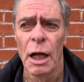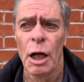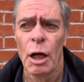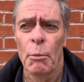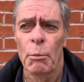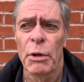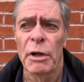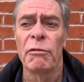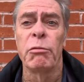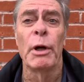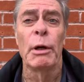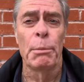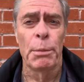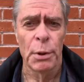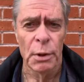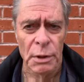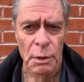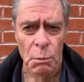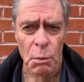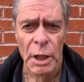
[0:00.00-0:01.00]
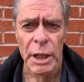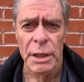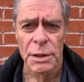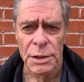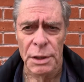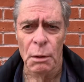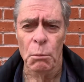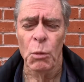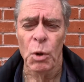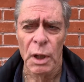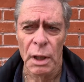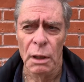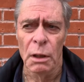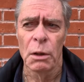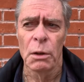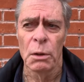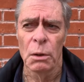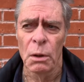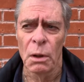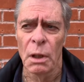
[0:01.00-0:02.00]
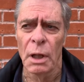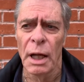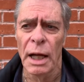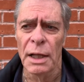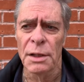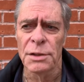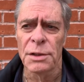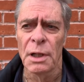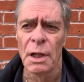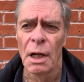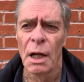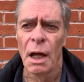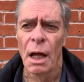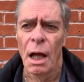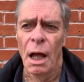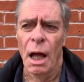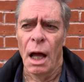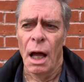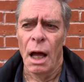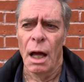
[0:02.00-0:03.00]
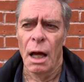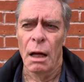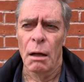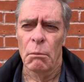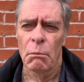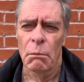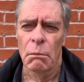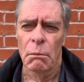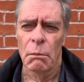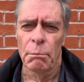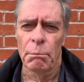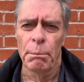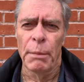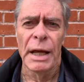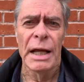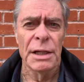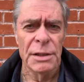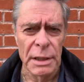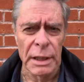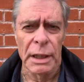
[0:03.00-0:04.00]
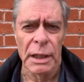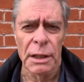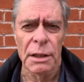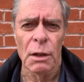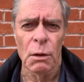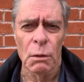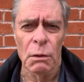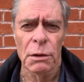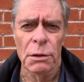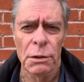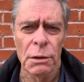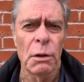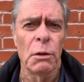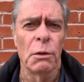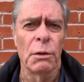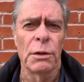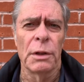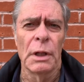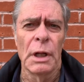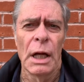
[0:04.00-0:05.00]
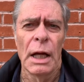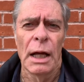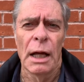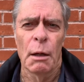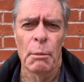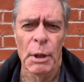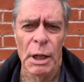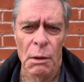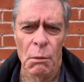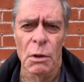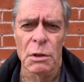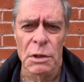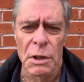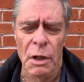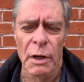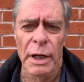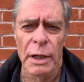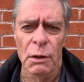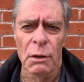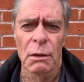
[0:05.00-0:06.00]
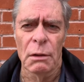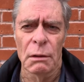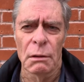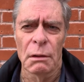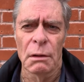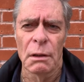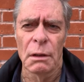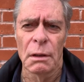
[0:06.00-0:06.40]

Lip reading: But if we put away someone who has basically told the truth about what's going on